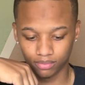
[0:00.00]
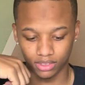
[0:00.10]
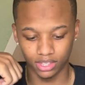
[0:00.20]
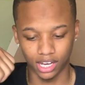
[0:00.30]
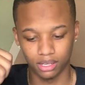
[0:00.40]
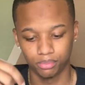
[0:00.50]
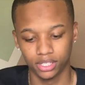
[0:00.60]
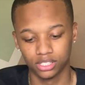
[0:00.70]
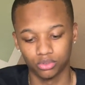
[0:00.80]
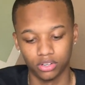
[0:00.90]
not be
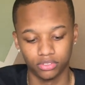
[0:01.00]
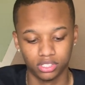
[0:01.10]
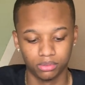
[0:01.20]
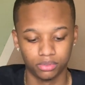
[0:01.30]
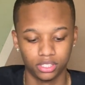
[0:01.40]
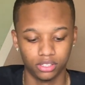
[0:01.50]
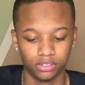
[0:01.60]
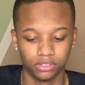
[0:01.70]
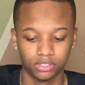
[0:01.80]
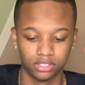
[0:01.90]
as rough on this
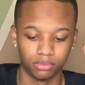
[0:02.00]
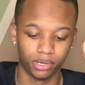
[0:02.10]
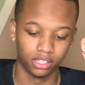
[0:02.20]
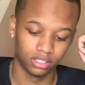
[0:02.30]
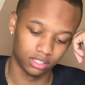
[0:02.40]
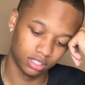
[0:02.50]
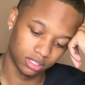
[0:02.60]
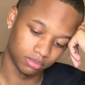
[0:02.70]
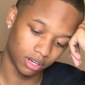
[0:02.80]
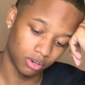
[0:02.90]
material to make the I
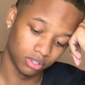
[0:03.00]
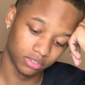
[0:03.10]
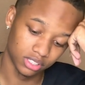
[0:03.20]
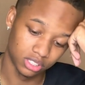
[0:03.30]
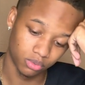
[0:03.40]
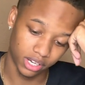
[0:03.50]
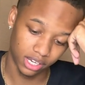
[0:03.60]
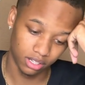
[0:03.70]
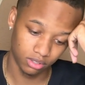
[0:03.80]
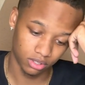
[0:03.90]
don't know if this suede,